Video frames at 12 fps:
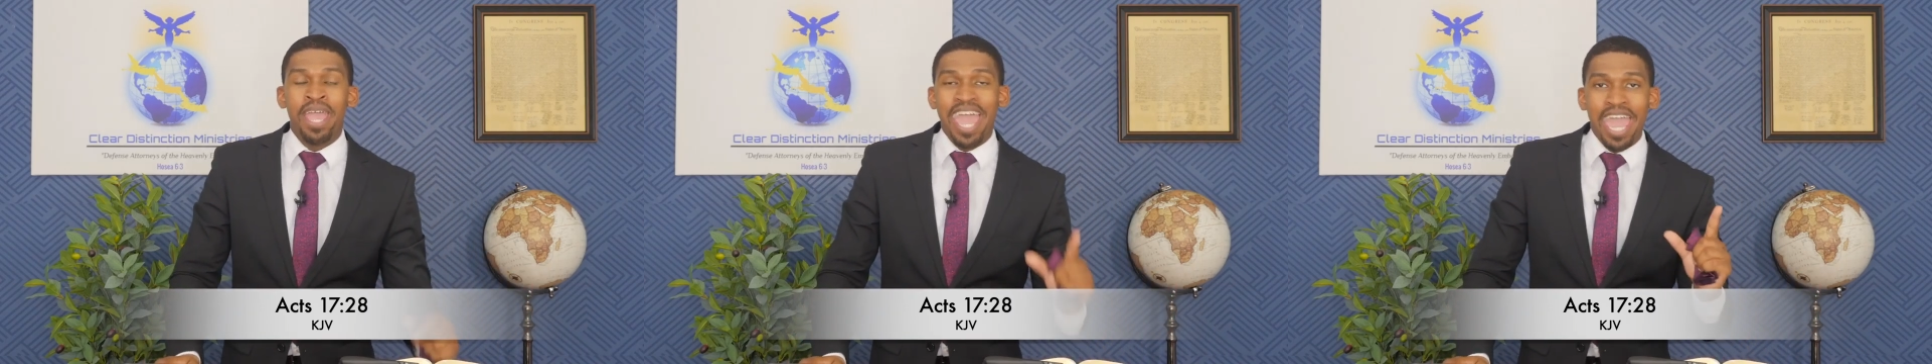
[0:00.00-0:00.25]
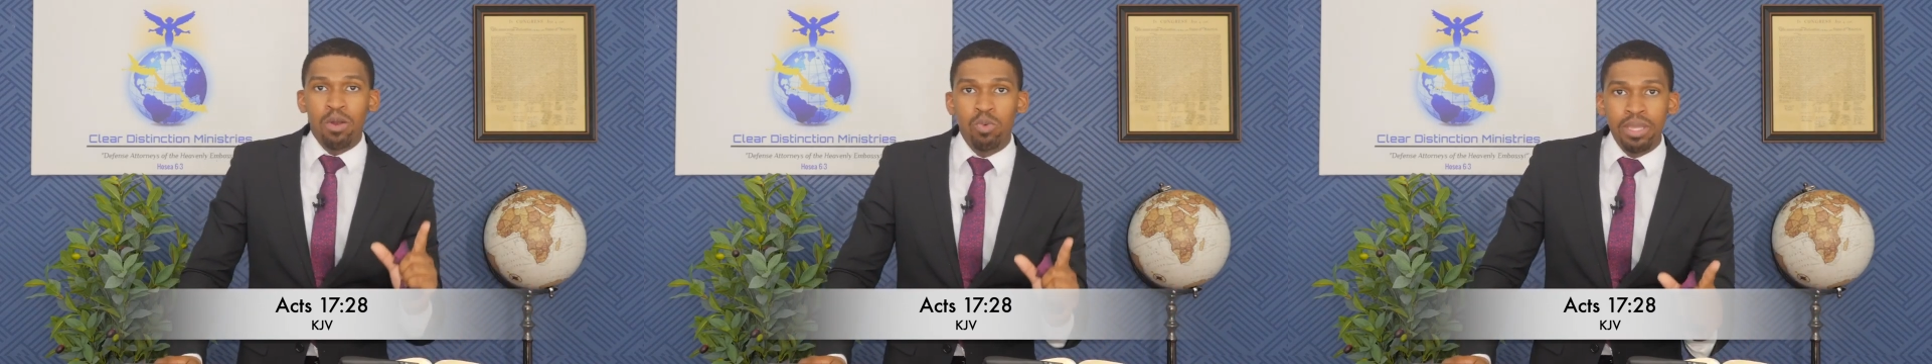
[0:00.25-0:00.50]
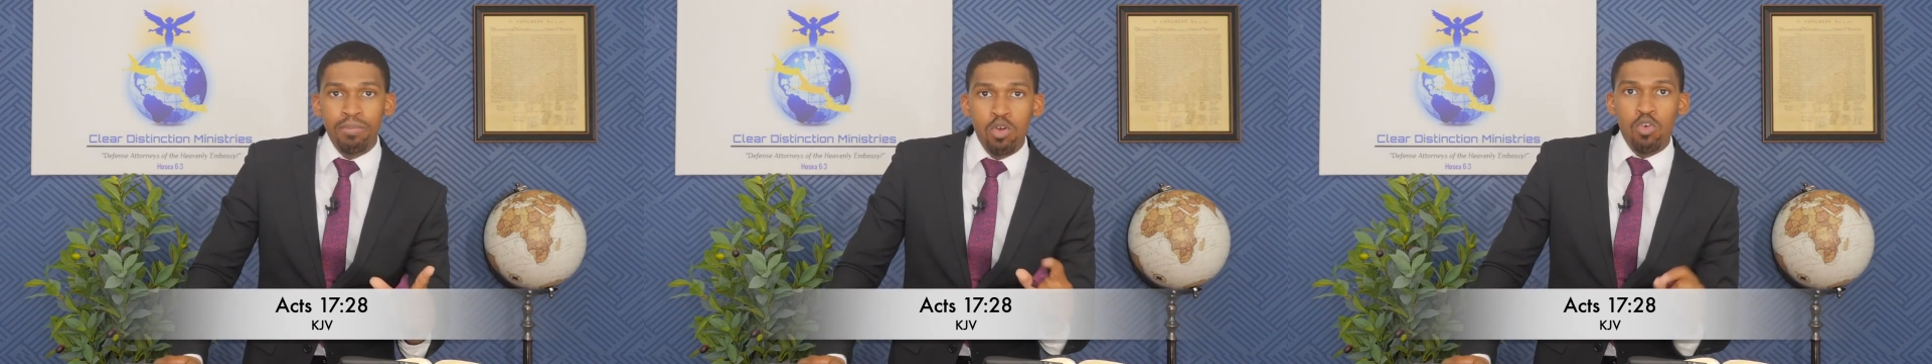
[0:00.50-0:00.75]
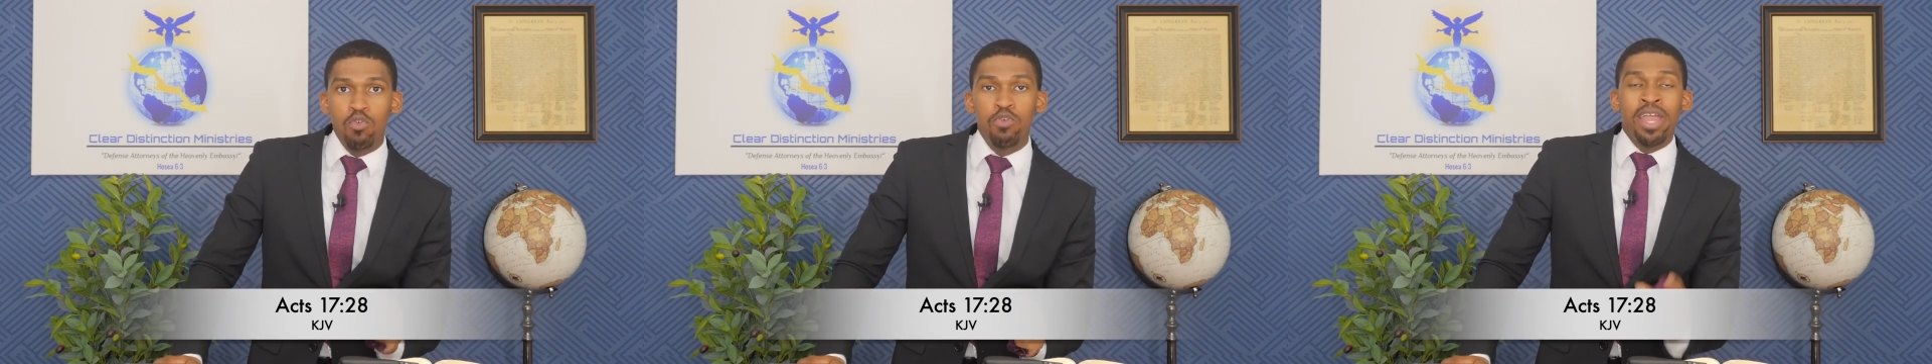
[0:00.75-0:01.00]
and we
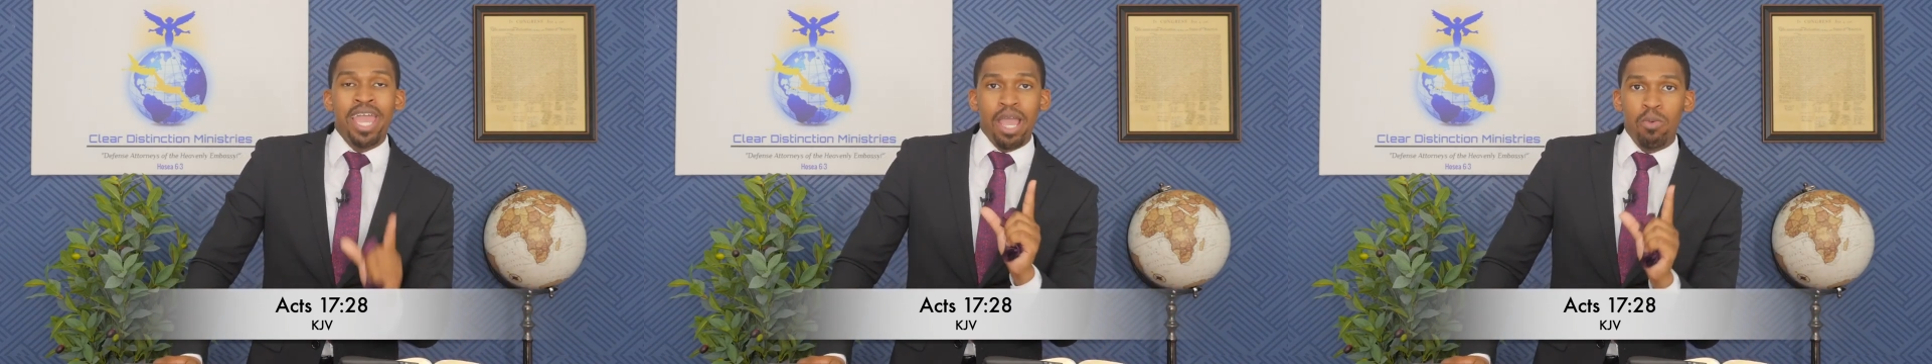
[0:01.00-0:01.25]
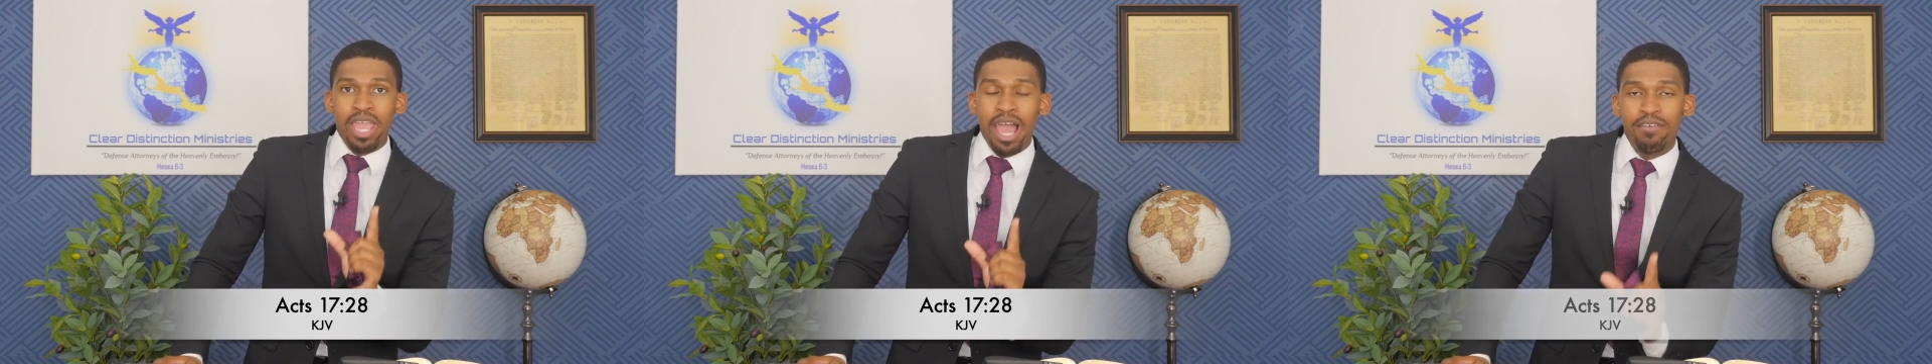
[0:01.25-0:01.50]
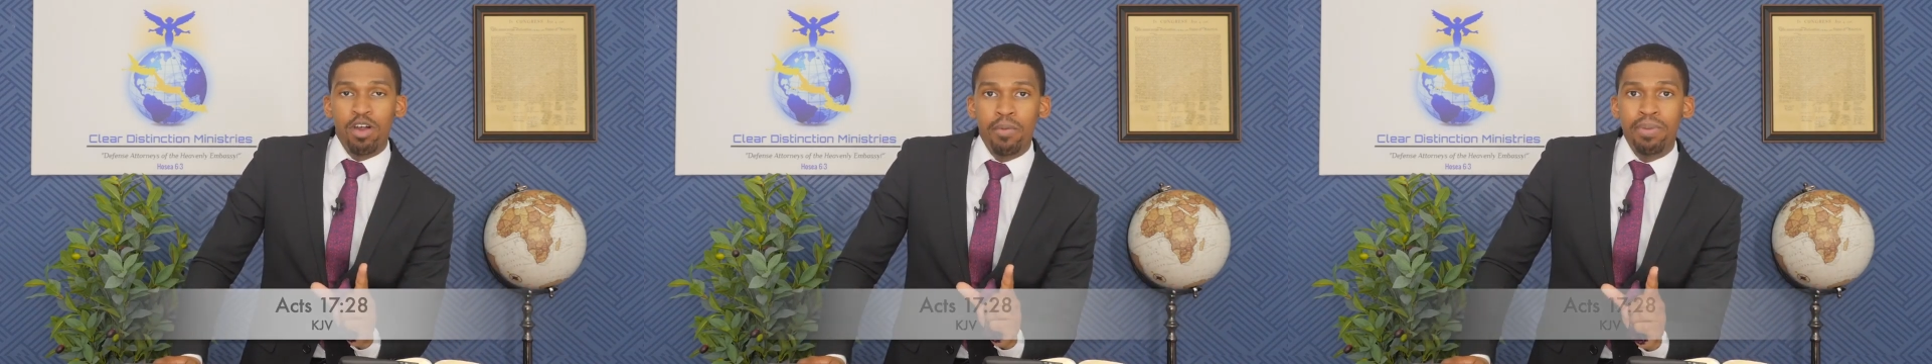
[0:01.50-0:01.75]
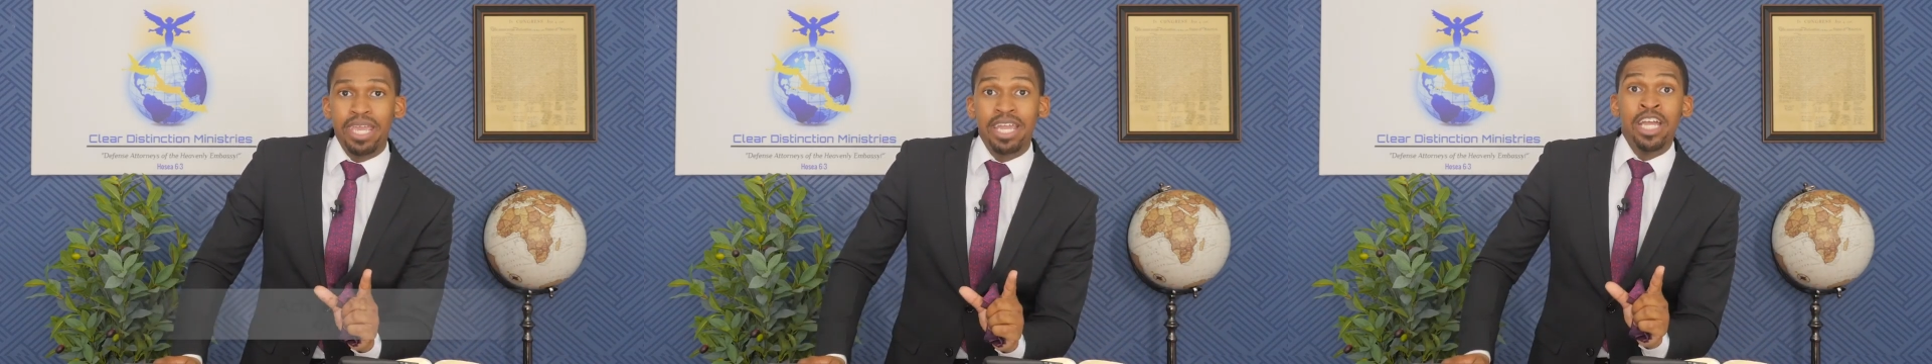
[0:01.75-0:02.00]
move and we have our
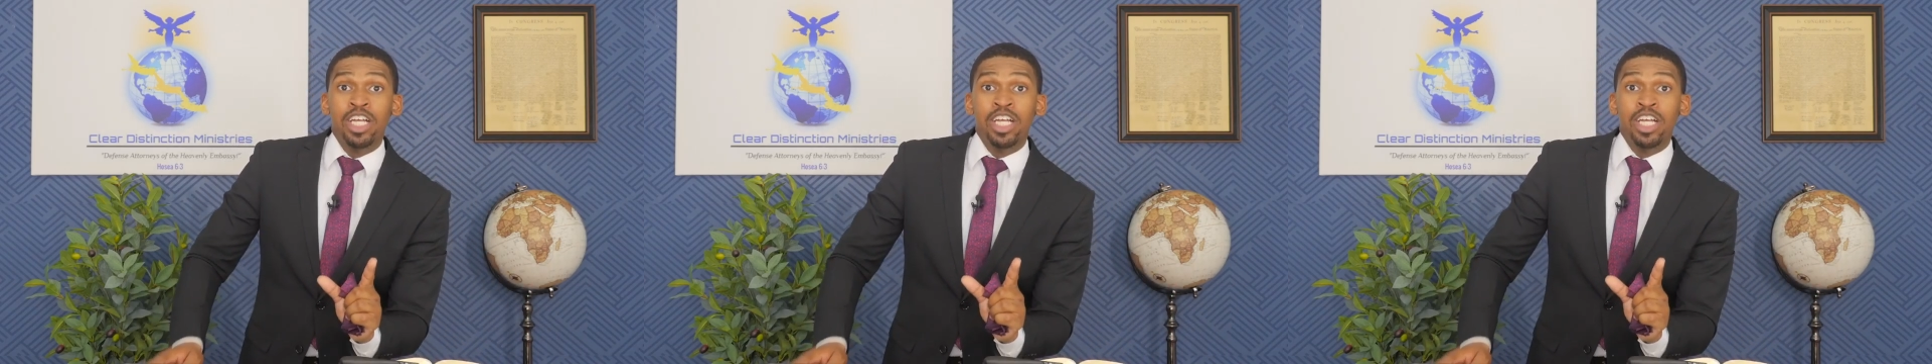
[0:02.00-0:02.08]
being.